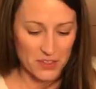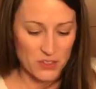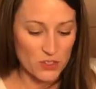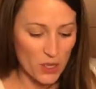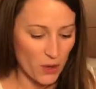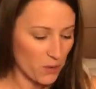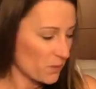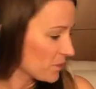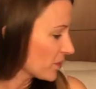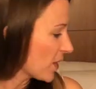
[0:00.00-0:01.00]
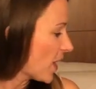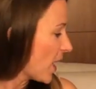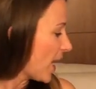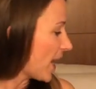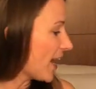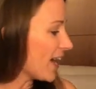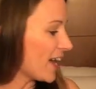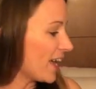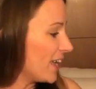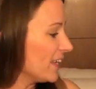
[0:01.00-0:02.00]
So,
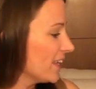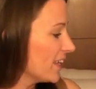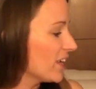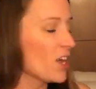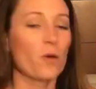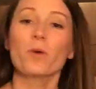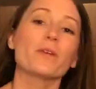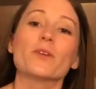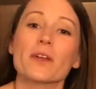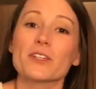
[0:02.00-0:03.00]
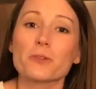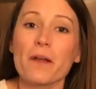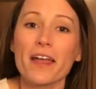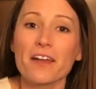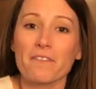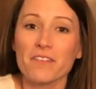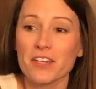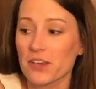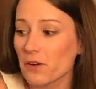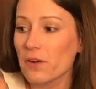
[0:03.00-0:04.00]
I will be doing a try-on
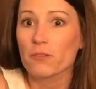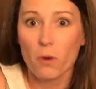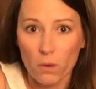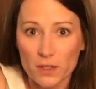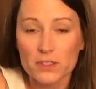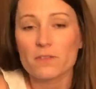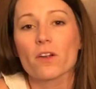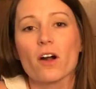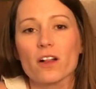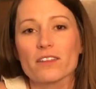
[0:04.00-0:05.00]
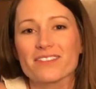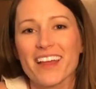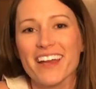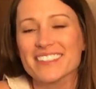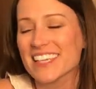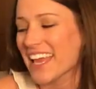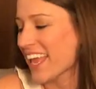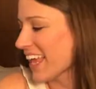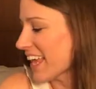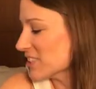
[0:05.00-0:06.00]
video, of course, for all of that.
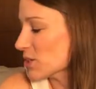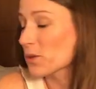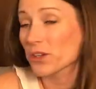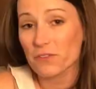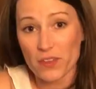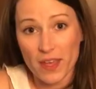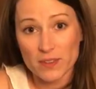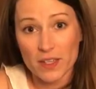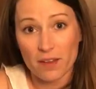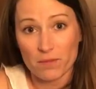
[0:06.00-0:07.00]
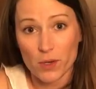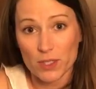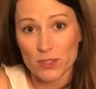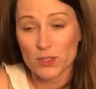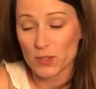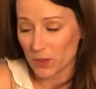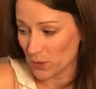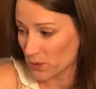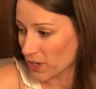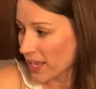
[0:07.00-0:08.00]
And so look for that to come very
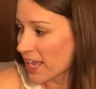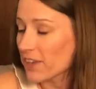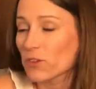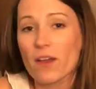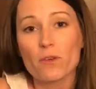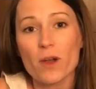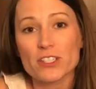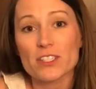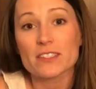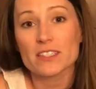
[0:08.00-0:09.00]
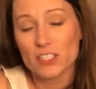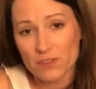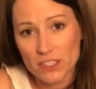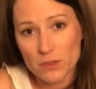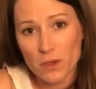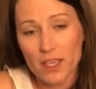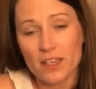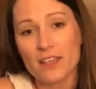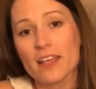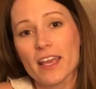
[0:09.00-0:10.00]
soon. If you haven't watched the Stitch Fix
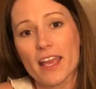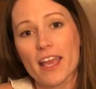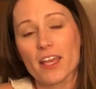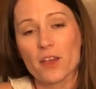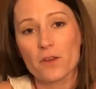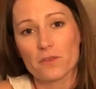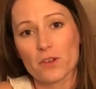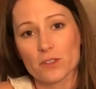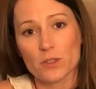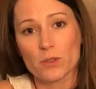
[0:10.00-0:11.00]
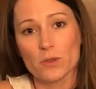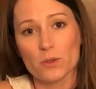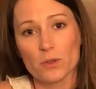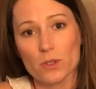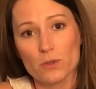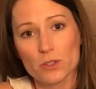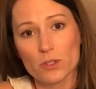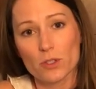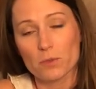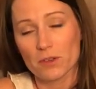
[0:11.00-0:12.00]
one, head over to
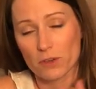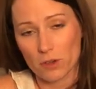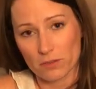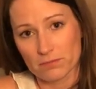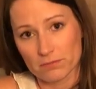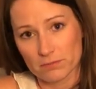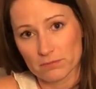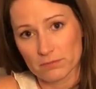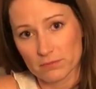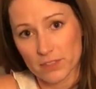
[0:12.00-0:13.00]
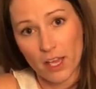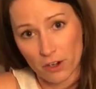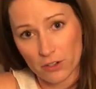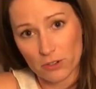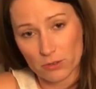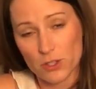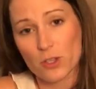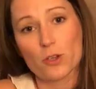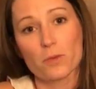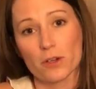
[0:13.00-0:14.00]
YouTube if you're not on
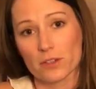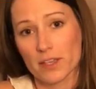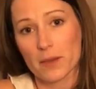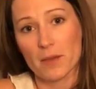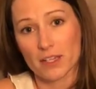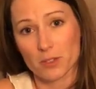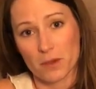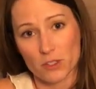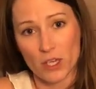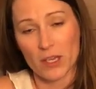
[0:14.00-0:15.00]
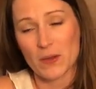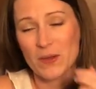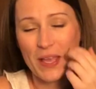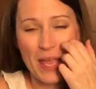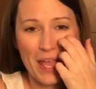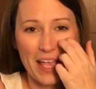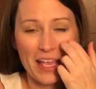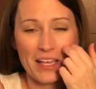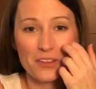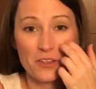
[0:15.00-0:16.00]
YouTube, or head back to my channel
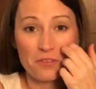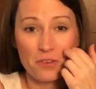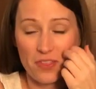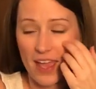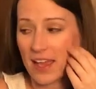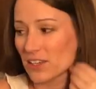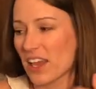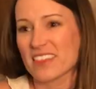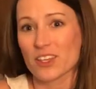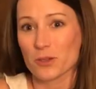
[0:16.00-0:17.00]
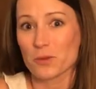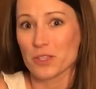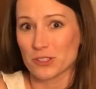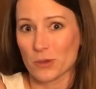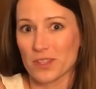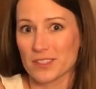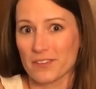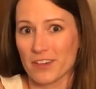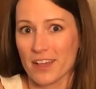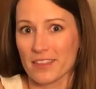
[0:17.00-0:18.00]
and look for that. I think you'll really enjoy the
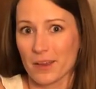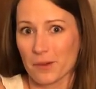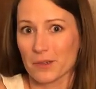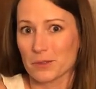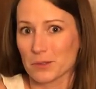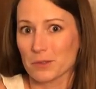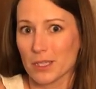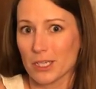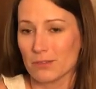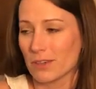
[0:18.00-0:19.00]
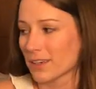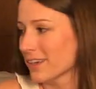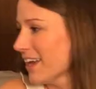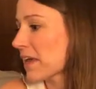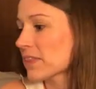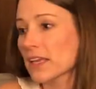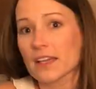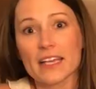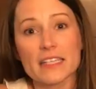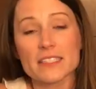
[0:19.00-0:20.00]
stuff I got in that one. It was a really good one. And
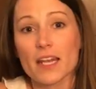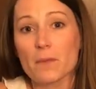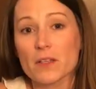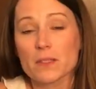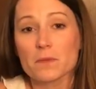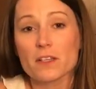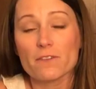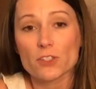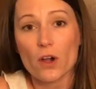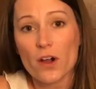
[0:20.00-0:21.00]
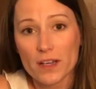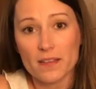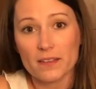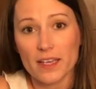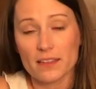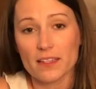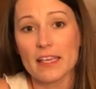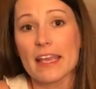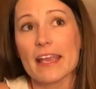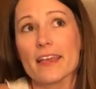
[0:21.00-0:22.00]
then, like I said, I bought some stuff at Target
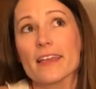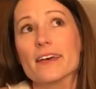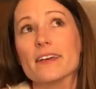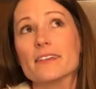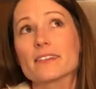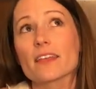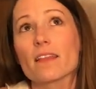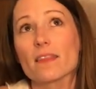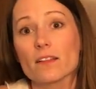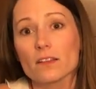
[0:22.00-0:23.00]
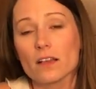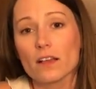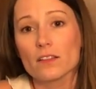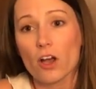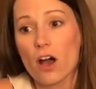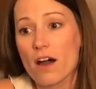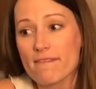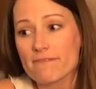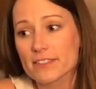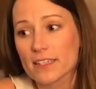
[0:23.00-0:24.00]
lately and the
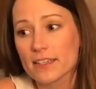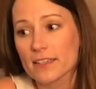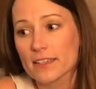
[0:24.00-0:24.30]
Loft.